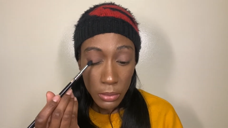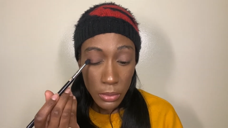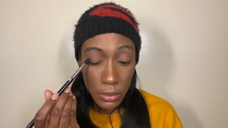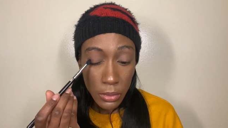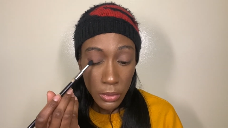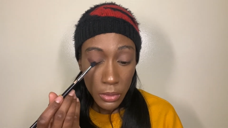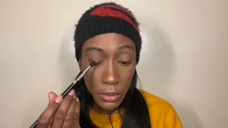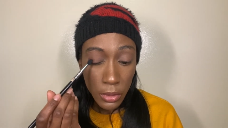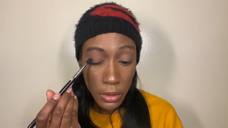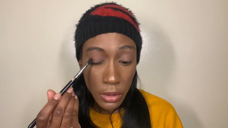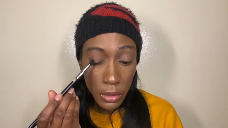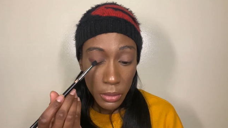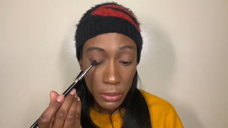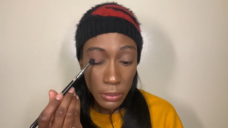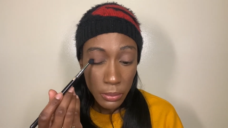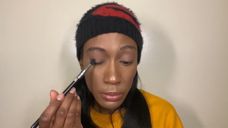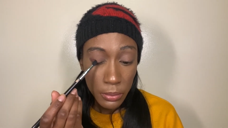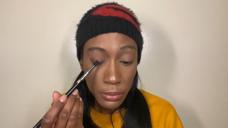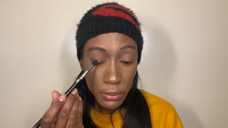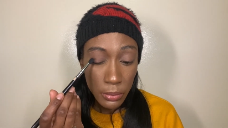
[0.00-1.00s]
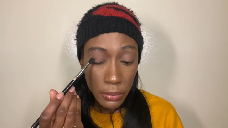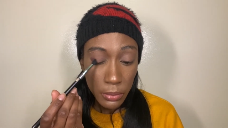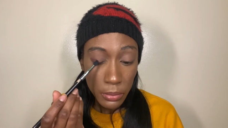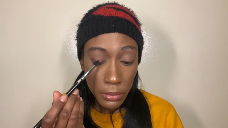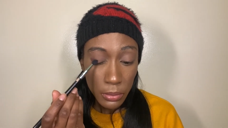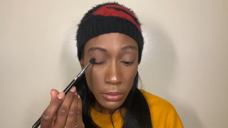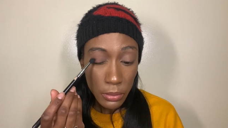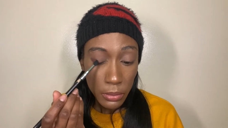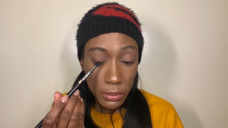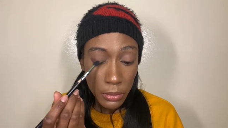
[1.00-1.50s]

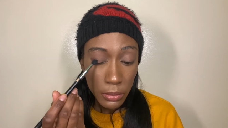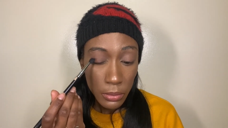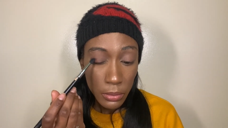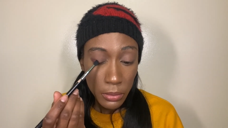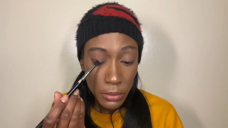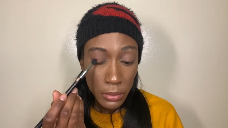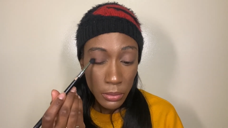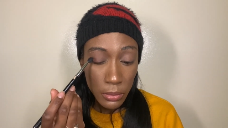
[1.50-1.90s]
[no speech]